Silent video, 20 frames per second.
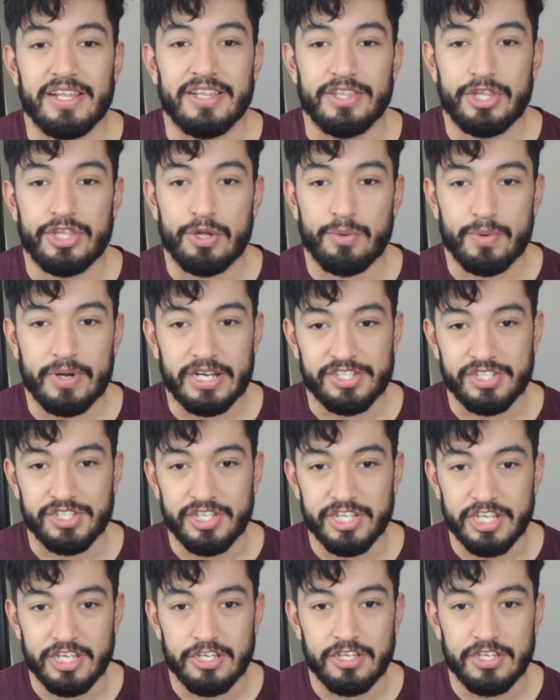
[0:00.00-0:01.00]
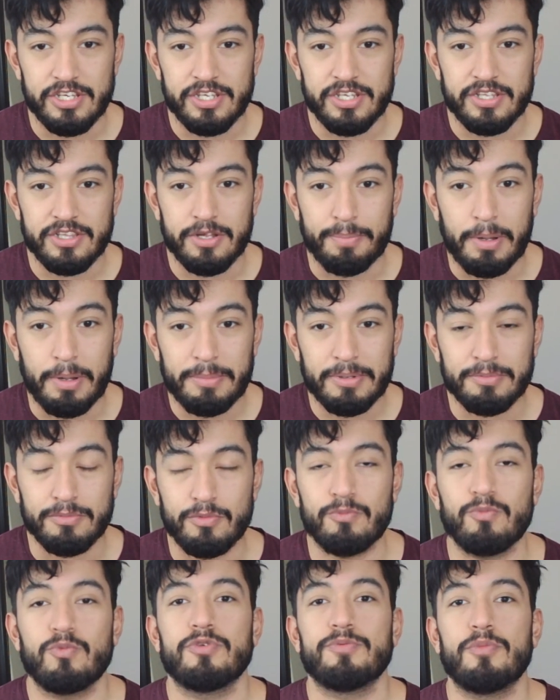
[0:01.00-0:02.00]
they were actually, the public
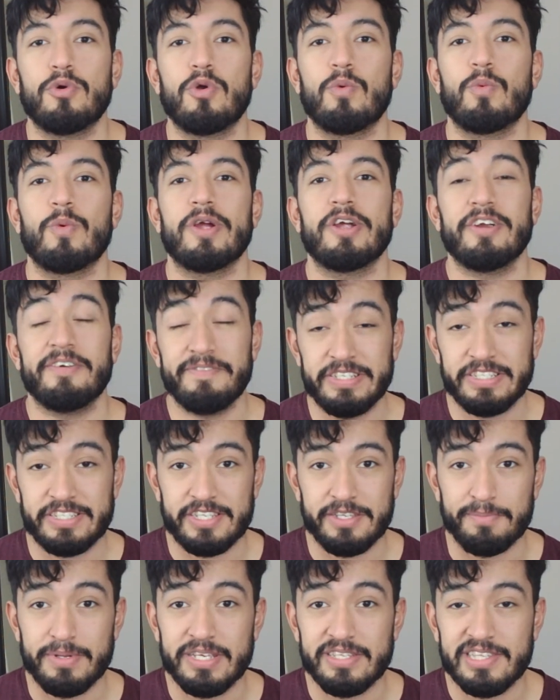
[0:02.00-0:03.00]
was more aware of S C Ps,